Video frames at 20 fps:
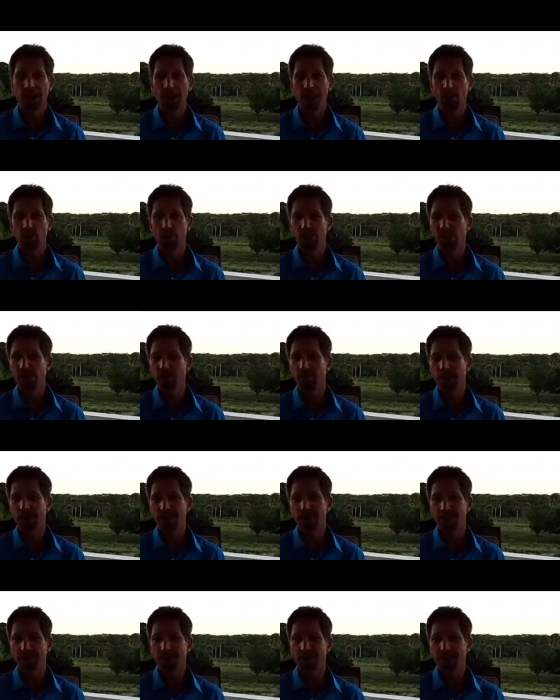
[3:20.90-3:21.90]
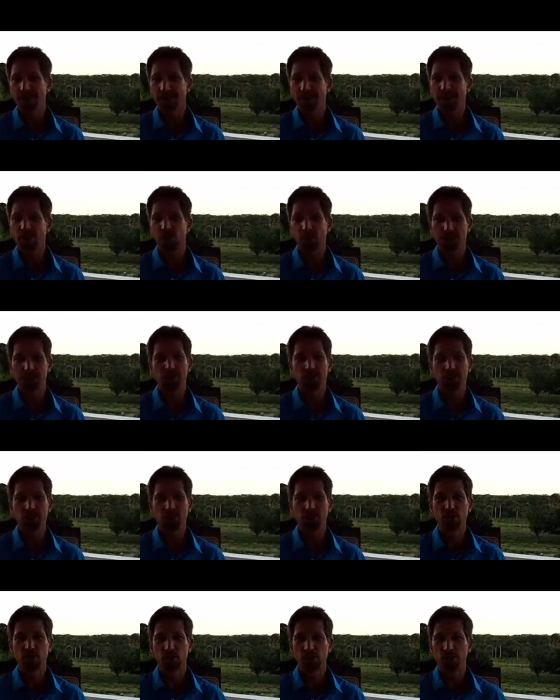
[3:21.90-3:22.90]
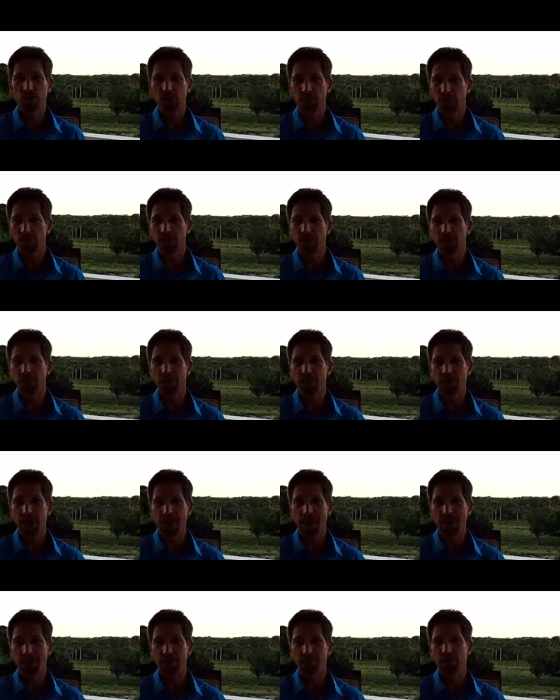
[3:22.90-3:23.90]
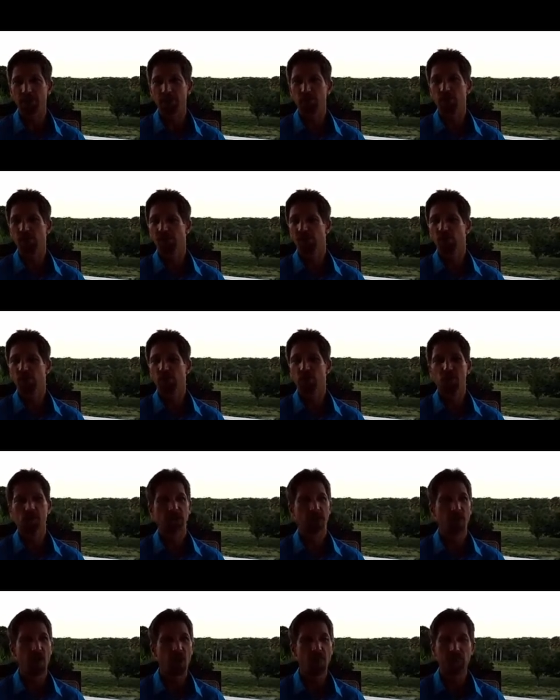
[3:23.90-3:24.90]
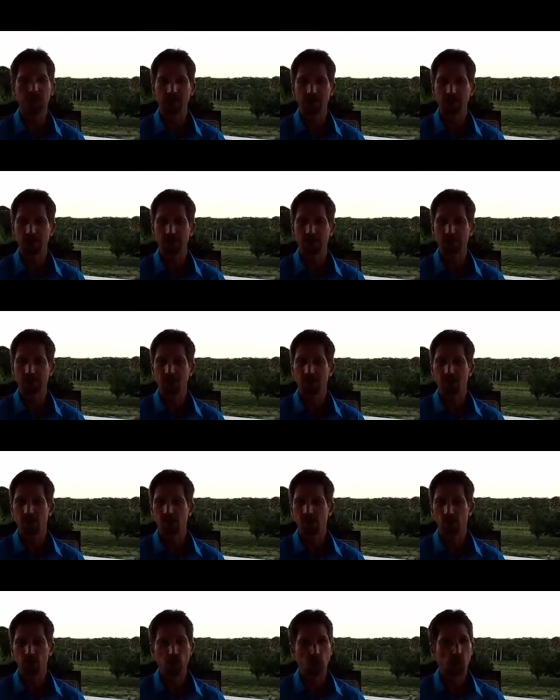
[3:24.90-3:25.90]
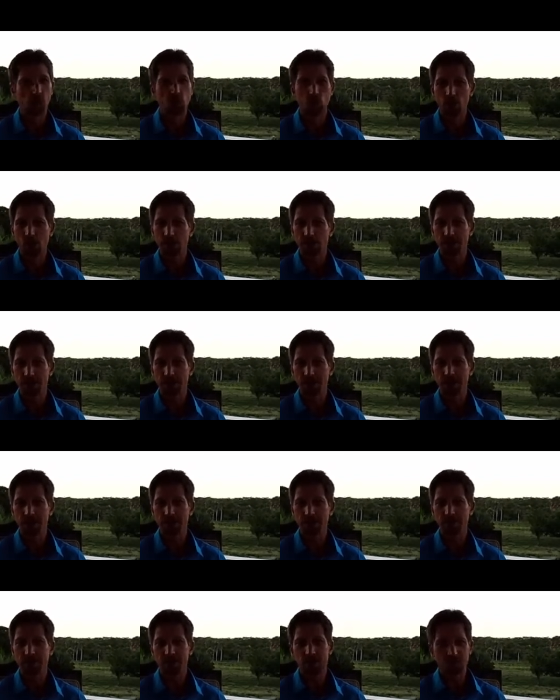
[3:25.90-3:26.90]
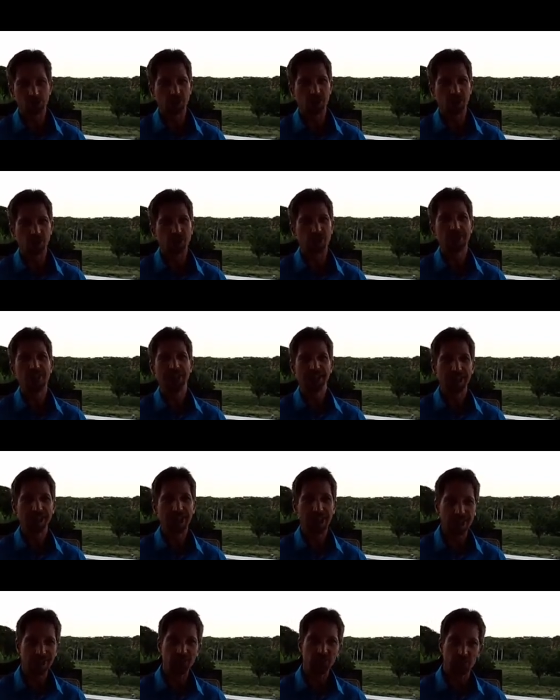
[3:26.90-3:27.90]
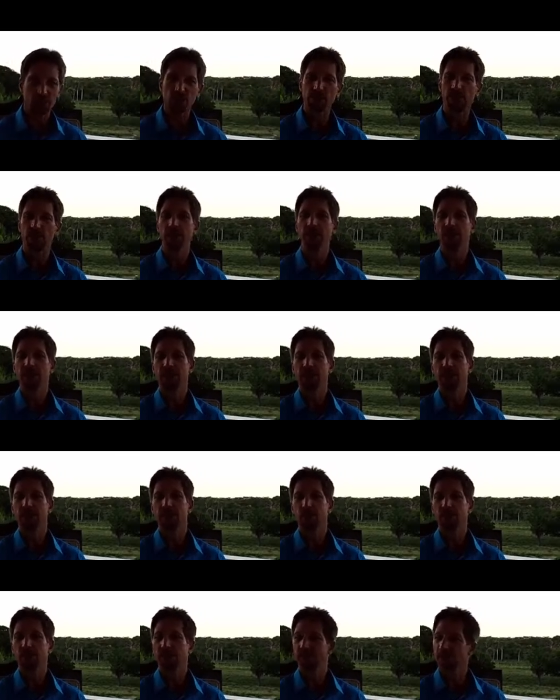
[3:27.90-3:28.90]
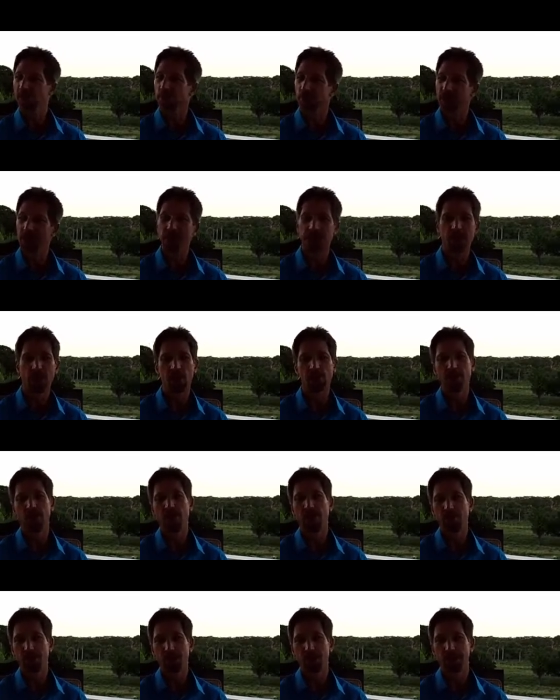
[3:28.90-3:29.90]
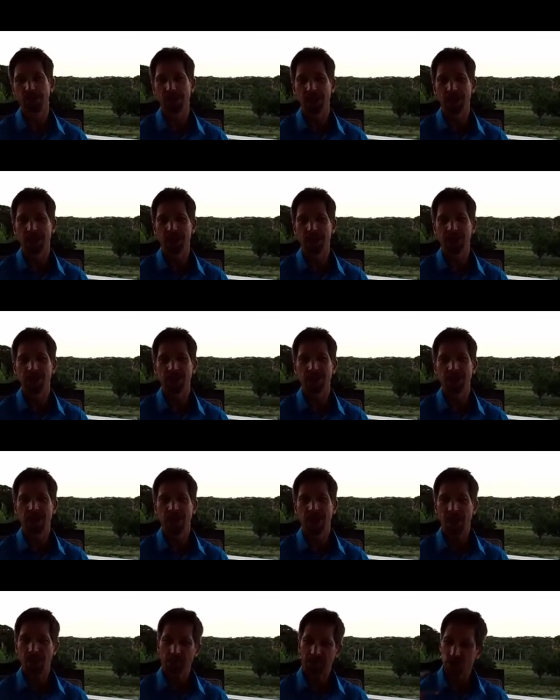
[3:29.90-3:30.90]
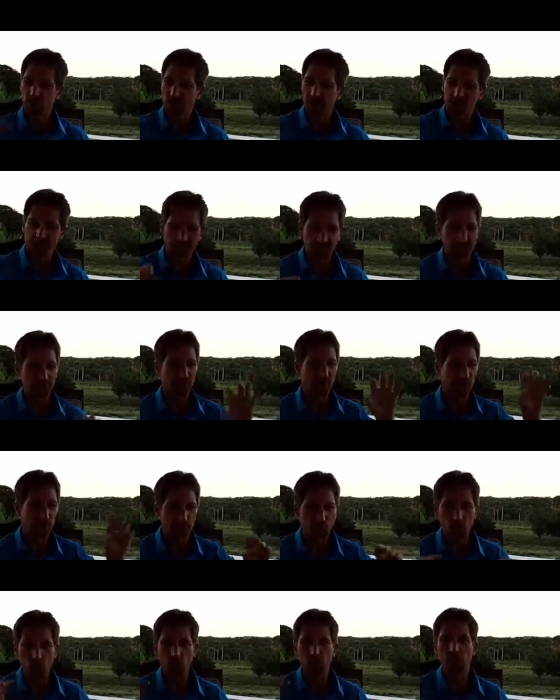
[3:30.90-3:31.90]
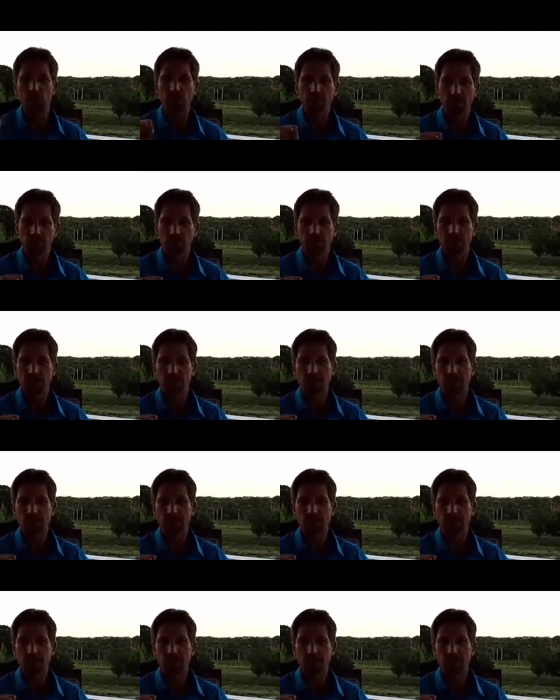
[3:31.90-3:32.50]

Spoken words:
and you'll be amazed at how that changes your spirit, your attitude, your confidence, your own worthiness, so that you can say, yeah, I deserve good things because I'm being helpful, I'm being kind, I'm not trying to take from the world.